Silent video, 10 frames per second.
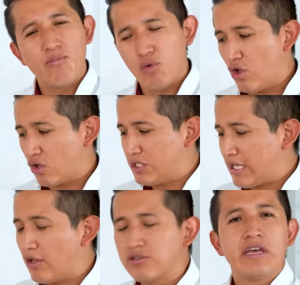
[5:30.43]
rusted
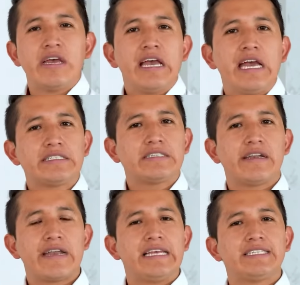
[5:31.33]
is to do an
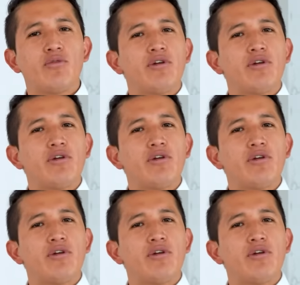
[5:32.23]
initial